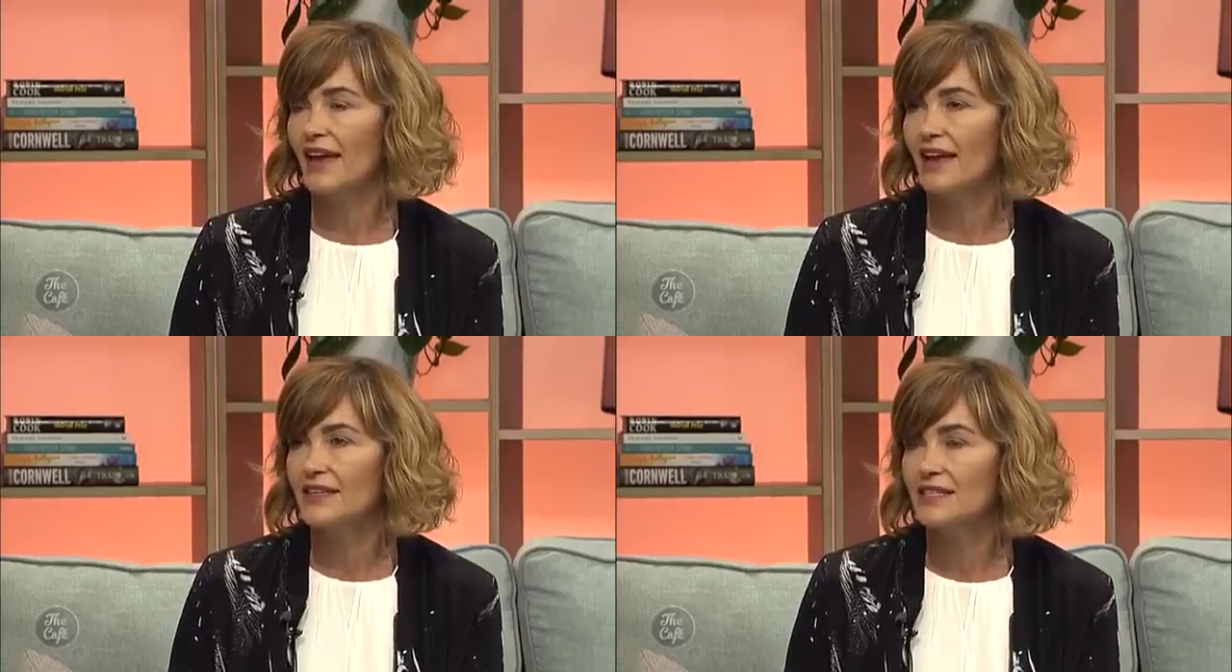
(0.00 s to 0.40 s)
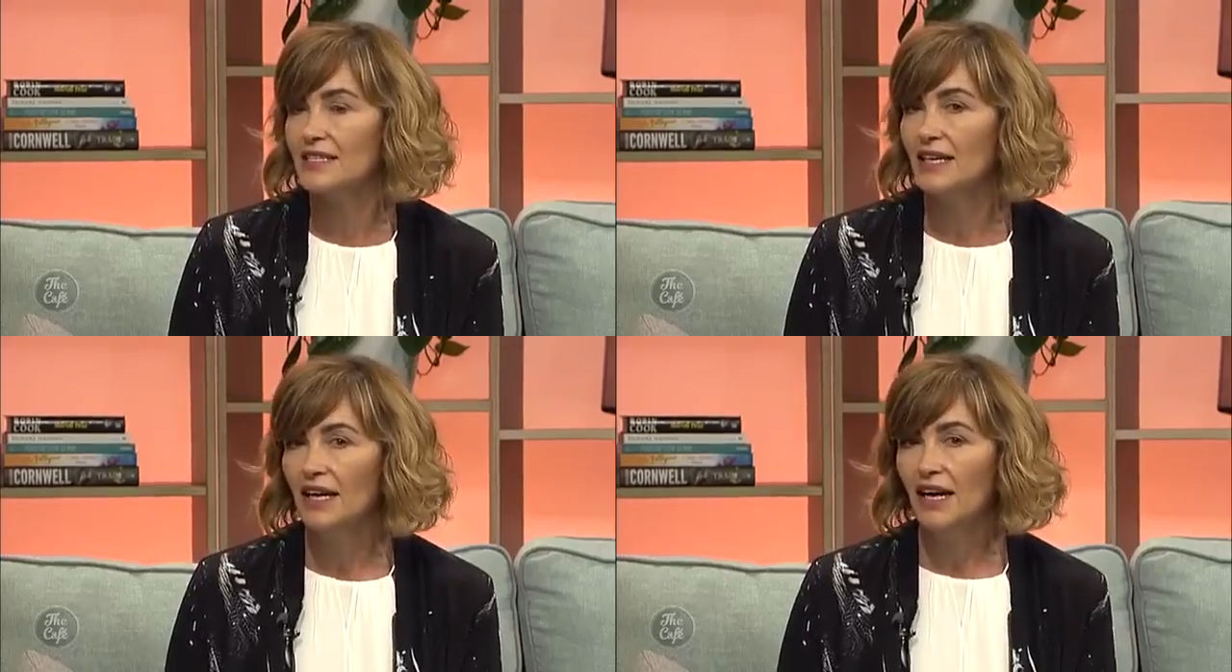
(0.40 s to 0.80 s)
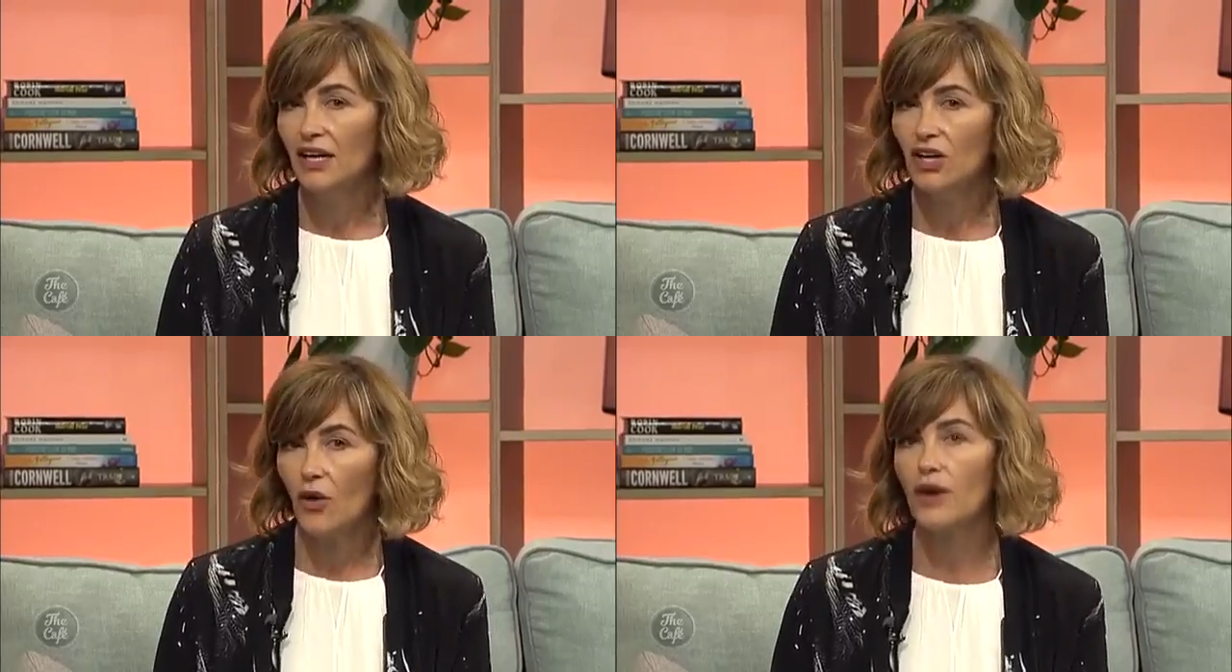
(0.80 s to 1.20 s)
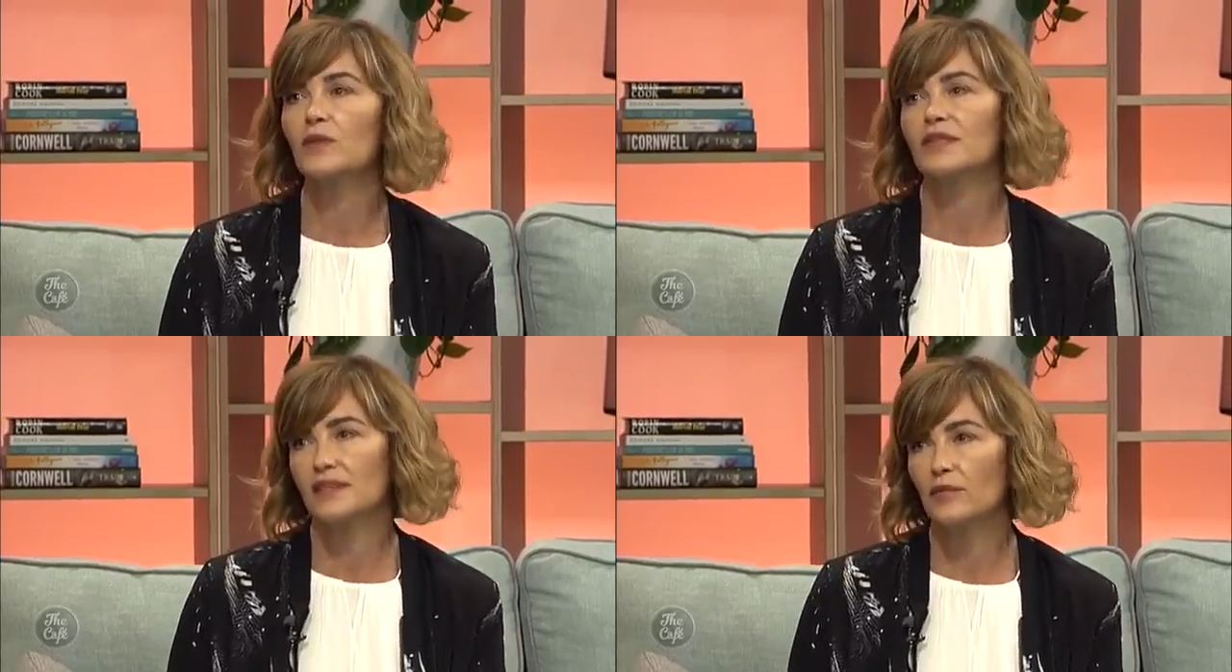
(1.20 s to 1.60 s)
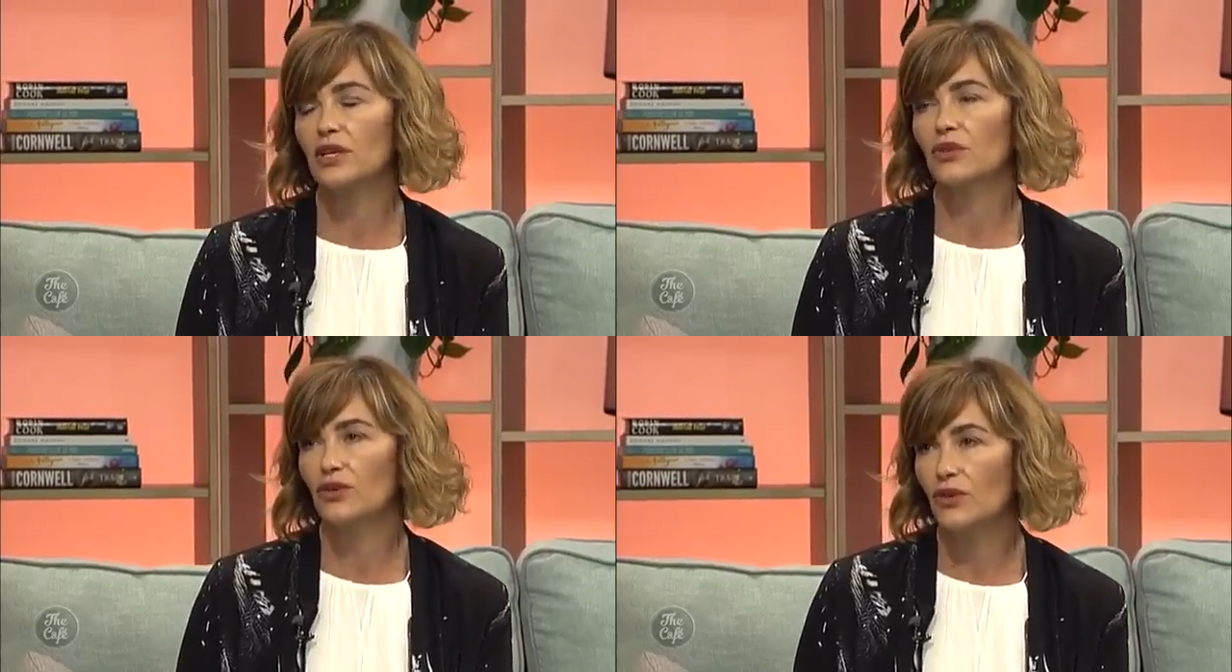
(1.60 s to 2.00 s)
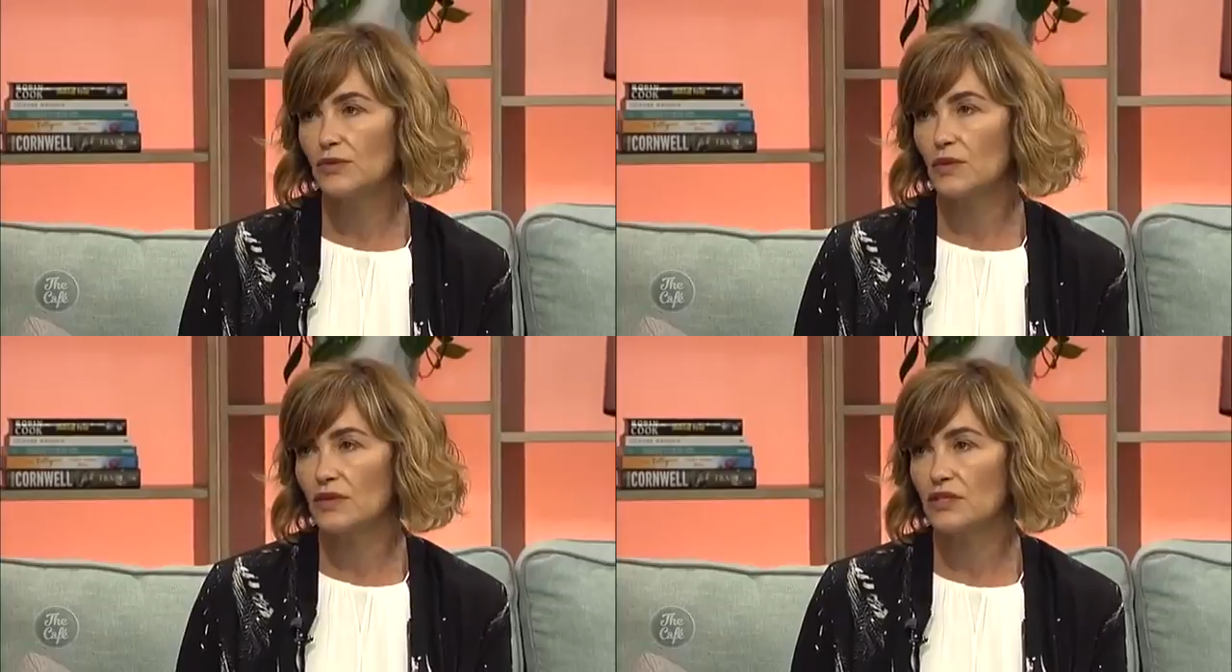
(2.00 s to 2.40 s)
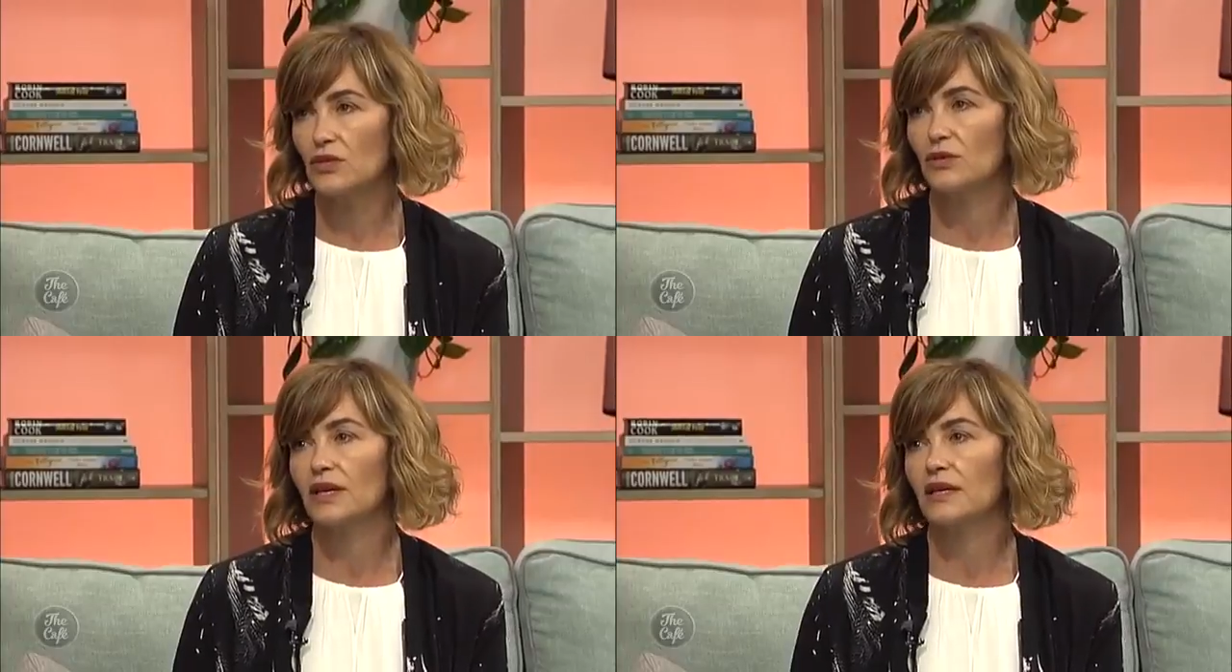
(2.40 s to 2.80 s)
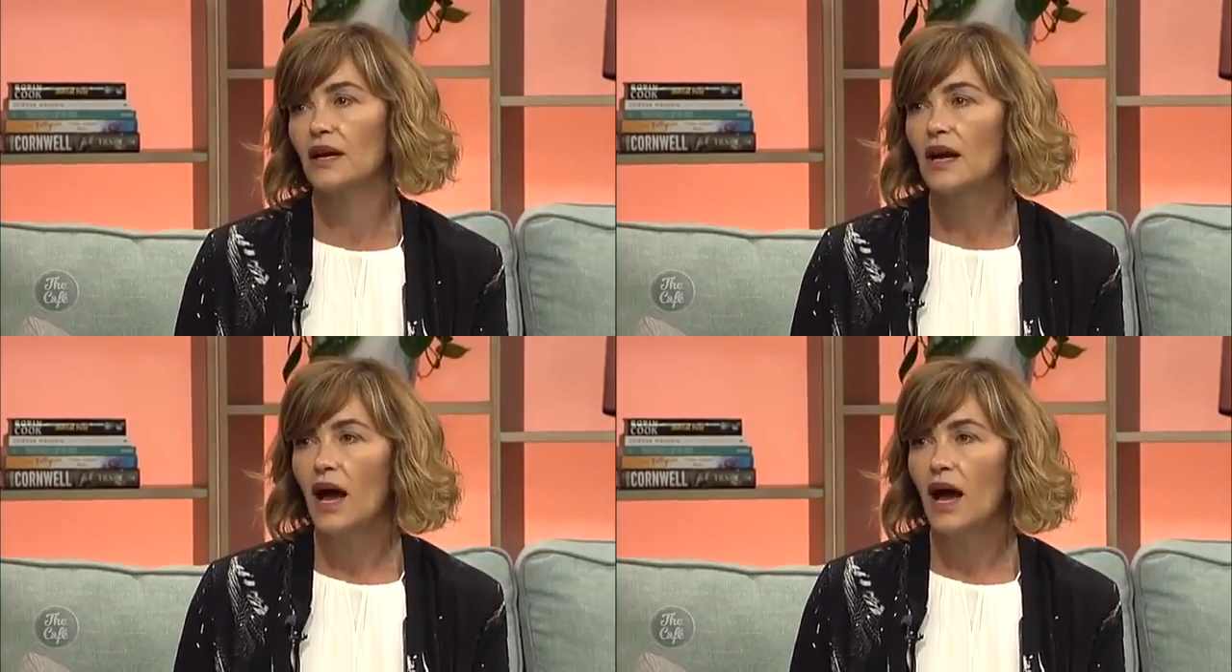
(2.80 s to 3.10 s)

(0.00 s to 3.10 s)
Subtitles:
And going with somebody who knows what they're doing,